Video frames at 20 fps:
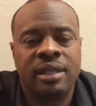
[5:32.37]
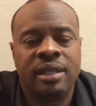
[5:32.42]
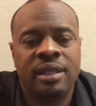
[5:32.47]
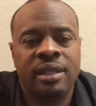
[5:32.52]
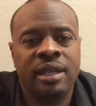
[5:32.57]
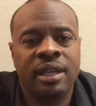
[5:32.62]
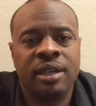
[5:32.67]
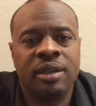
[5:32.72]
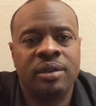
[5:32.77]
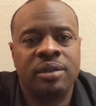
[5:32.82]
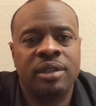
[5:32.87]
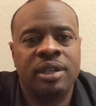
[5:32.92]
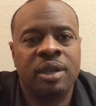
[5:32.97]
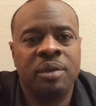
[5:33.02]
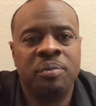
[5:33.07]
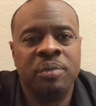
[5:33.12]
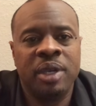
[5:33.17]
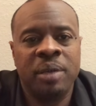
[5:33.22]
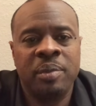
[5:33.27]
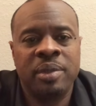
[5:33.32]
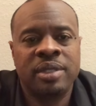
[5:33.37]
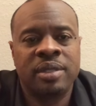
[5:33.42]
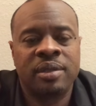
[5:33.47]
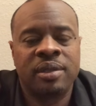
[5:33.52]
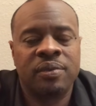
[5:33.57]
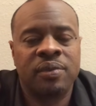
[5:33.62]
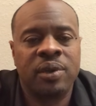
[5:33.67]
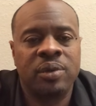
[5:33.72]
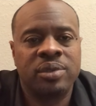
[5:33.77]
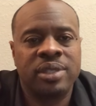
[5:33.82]
They're members of
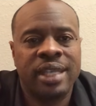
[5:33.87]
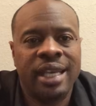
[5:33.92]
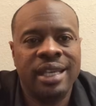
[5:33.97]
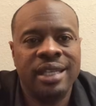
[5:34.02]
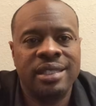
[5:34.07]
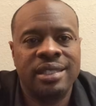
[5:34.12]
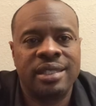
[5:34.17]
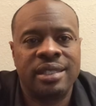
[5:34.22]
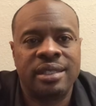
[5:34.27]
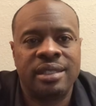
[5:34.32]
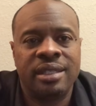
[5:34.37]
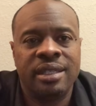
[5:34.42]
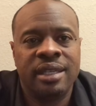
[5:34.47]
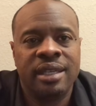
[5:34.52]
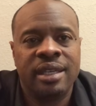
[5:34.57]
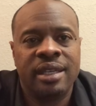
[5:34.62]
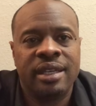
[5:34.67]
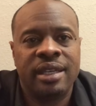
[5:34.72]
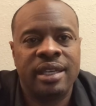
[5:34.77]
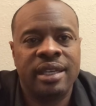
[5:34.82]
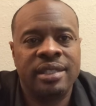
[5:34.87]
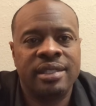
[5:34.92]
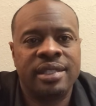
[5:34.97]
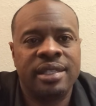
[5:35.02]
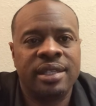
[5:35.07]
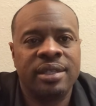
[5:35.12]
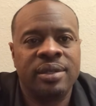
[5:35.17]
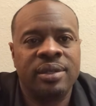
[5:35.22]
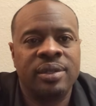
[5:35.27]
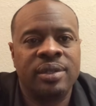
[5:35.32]
the rotation
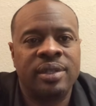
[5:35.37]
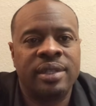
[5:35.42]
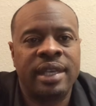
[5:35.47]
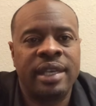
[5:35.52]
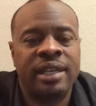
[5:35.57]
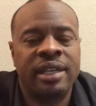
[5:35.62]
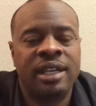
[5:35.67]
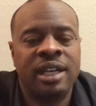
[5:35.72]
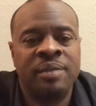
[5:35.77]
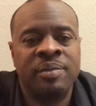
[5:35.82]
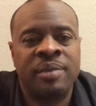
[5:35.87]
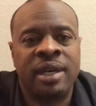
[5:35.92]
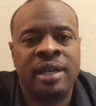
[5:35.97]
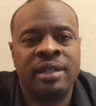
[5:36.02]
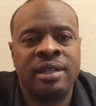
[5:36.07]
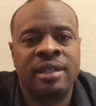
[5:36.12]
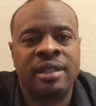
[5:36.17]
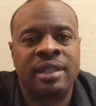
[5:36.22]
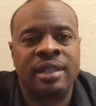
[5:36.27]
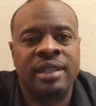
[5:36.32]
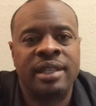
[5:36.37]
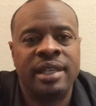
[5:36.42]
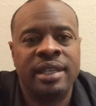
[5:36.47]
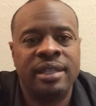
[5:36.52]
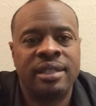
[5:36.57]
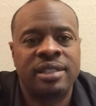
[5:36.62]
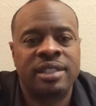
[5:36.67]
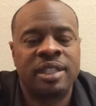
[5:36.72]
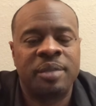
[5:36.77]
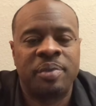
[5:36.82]
until they come under the
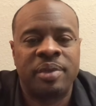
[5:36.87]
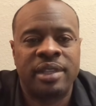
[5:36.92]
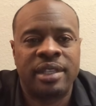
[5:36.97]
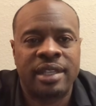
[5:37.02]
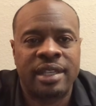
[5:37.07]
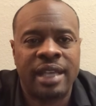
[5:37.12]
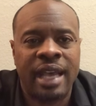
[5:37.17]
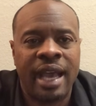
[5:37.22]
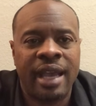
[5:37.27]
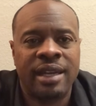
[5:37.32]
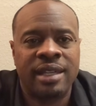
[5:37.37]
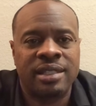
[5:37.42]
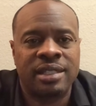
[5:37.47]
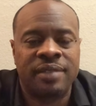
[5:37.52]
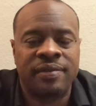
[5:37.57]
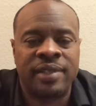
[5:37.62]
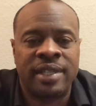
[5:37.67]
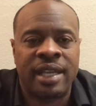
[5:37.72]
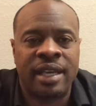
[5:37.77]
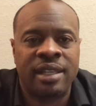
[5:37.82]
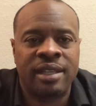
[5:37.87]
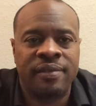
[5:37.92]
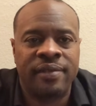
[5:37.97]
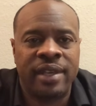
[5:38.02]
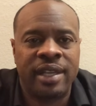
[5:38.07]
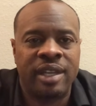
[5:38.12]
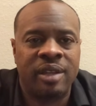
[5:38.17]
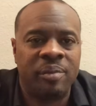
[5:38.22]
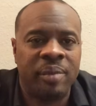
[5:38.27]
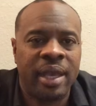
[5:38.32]
leadership and the guidance of an
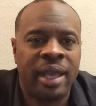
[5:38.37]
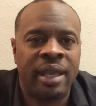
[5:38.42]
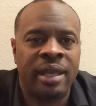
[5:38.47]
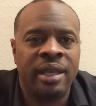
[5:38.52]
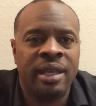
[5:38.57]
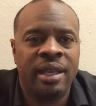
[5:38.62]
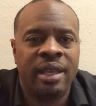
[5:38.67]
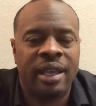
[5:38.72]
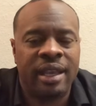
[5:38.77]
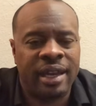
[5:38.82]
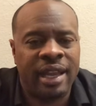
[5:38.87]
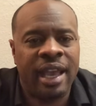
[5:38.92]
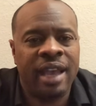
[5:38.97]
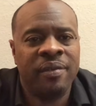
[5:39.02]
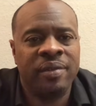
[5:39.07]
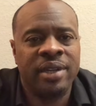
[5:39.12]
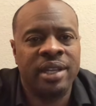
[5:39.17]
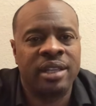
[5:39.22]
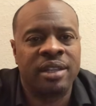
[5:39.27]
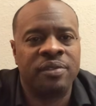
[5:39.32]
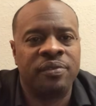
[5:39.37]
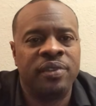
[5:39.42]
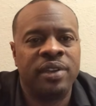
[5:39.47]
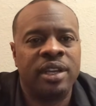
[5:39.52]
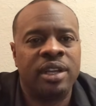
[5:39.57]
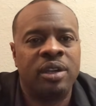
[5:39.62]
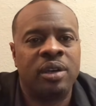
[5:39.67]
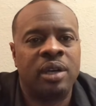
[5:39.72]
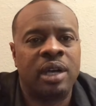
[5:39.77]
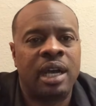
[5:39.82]
elevated man. And I have another
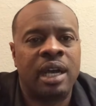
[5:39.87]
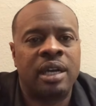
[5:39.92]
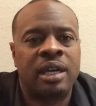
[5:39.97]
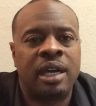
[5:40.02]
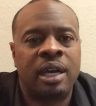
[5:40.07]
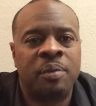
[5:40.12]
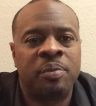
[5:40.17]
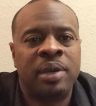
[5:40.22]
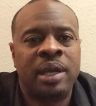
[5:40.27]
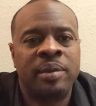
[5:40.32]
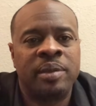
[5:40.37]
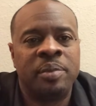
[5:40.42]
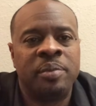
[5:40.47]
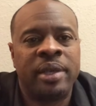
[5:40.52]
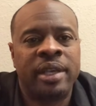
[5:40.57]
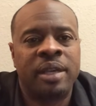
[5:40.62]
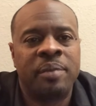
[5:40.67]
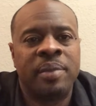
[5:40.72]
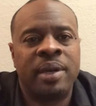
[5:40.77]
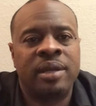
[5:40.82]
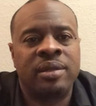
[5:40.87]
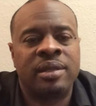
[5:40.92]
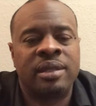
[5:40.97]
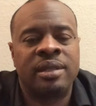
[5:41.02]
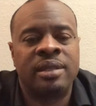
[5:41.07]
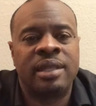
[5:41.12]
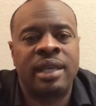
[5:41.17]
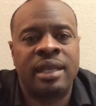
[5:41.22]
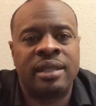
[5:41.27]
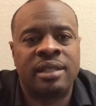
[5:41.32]
video I'll probably make
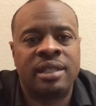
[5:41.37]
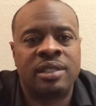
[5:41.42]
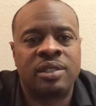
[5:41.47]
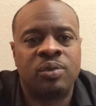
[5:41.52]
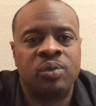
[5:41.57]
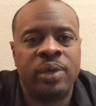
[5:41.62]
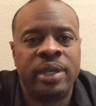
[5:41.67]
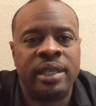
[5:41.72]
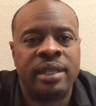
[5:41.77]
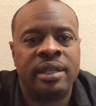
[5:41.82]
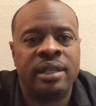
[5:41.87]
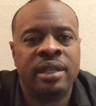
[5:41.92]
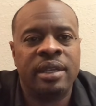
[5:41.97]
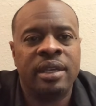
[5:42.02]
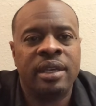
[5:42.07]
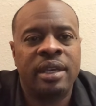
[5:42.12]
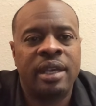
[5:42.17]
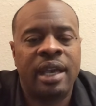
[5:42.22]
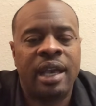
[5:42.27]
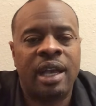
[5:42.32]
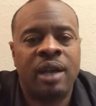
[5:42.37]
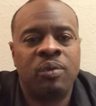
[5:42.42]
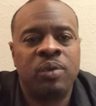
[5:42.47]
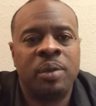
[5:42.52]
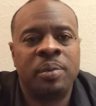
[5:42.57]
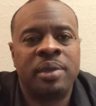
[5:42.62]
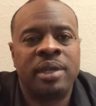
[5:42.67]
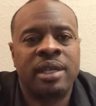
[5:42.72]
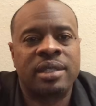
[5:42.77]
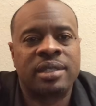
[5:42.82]
about that this week, how
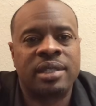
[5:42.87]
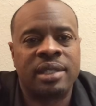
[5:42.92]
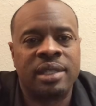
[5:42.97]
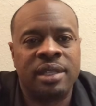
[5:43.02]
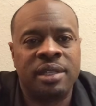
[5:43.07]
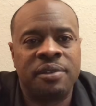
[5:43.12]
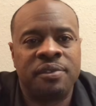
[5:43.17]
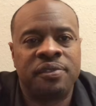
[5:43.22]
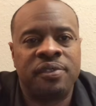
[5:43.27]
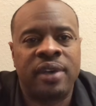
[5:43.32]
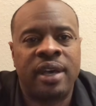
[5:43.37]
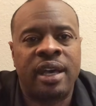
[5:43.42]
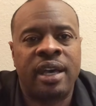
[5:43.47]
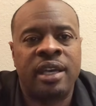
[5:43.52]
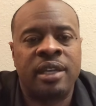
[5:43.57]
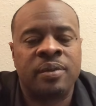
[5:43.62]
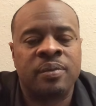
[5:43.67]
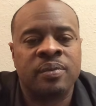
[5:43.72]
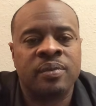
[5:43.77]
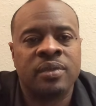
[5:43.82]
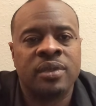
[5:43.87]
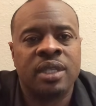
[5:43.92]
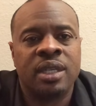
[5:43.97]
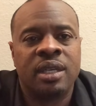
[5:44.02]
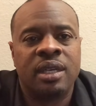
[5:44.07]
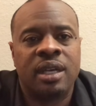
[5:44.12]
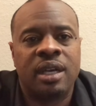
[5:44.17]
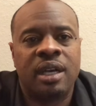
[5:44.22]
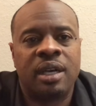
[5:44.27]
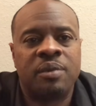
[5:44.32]
women are solidified
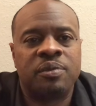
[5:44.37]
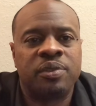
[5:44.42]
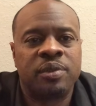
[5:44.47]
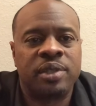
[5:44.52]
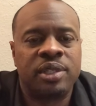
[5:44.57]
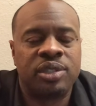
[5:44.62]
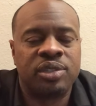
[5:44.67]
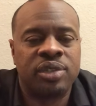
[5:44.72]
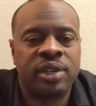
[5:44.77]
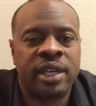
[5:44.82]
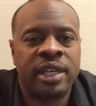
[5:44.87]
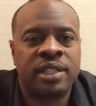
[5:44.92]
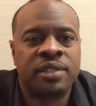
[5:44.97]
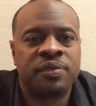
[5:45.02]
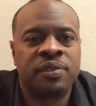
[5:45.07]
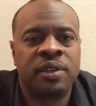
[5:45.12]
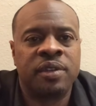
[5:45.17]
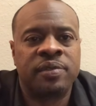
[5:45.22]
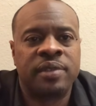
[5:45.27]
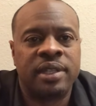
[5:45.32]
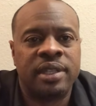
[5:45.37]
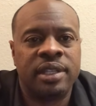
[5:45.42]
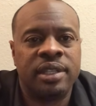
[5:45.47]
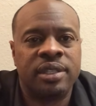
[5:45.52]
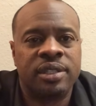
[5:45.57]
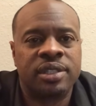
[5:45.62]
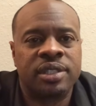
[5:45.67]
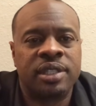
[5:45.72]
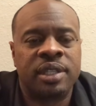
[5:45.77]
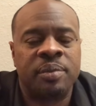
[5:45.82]
from the transfer of the
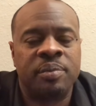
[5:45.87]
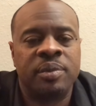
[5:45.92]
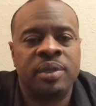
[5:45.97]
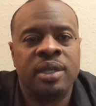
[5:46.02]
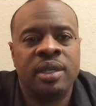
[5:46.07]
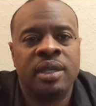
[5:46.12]
leadership